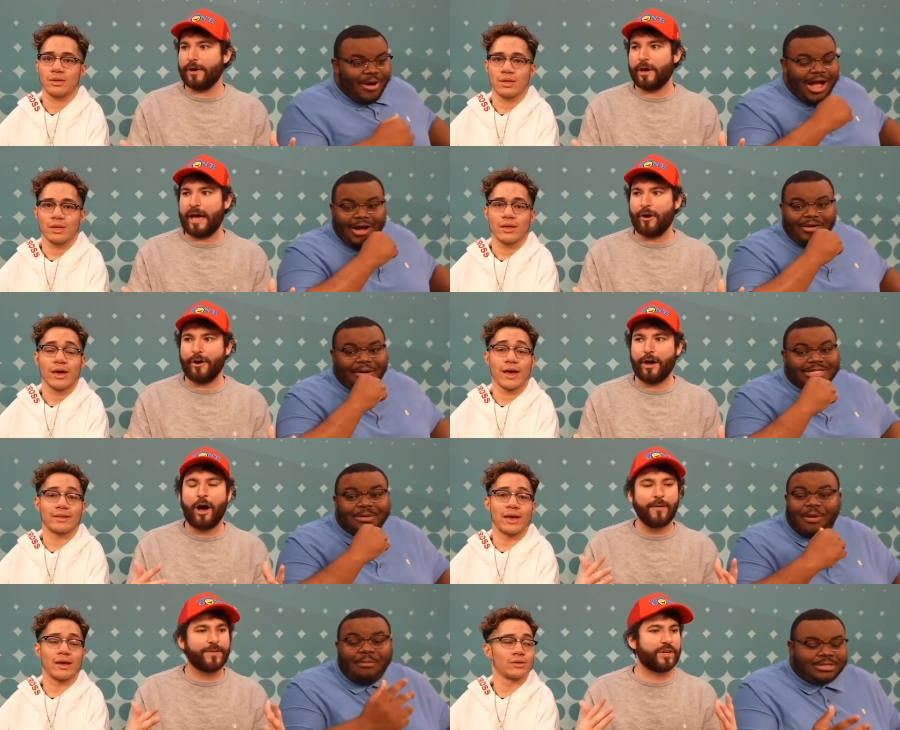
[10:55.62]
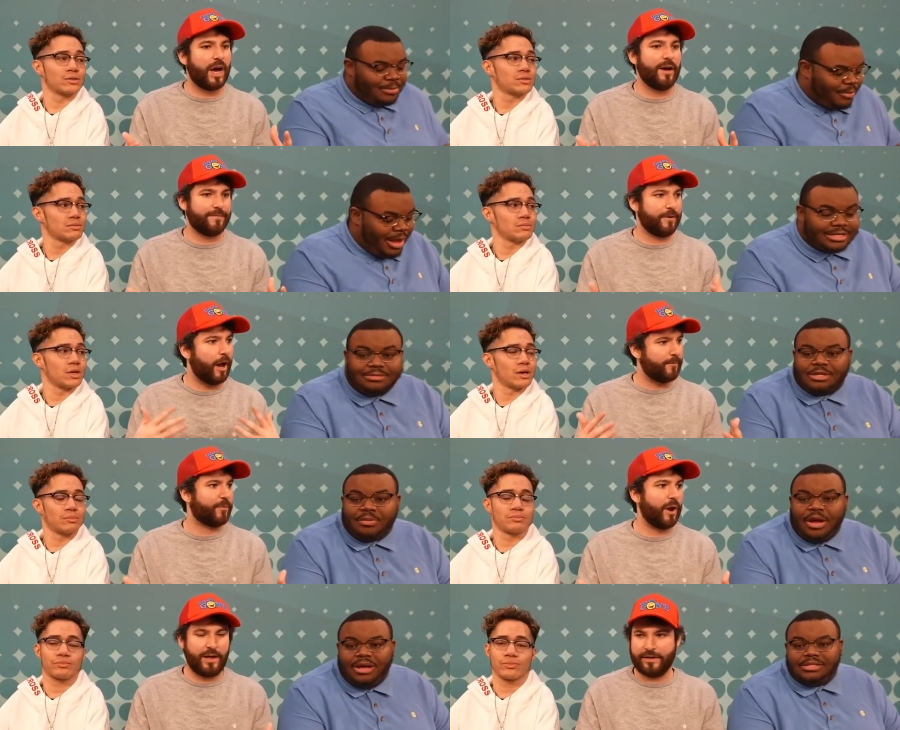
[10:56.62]
Speaker 1: you get? Wow, I was, surprised.
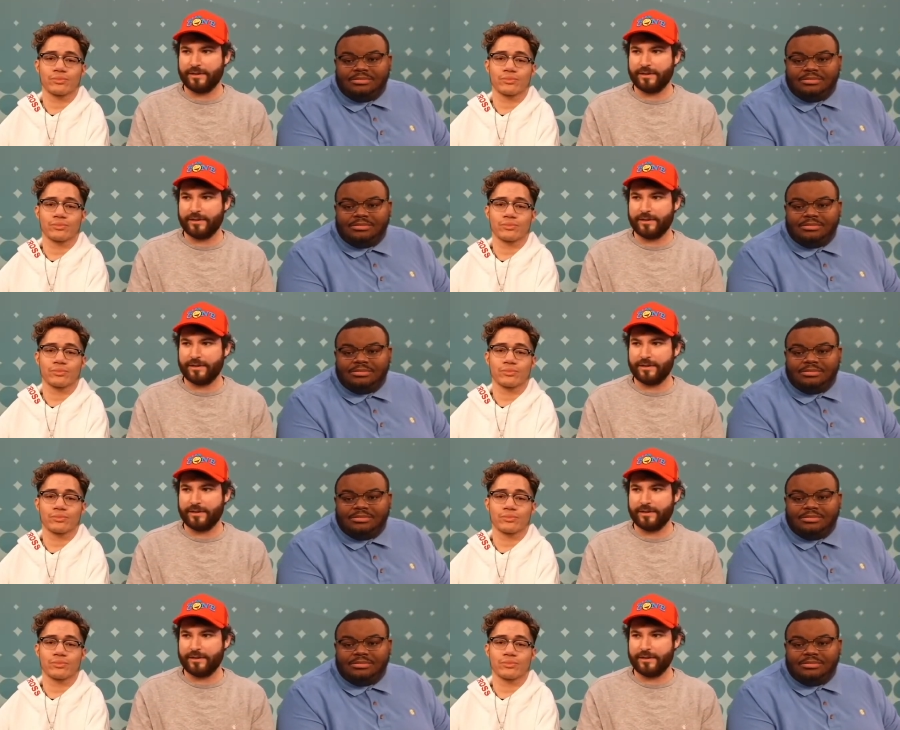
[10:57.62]
up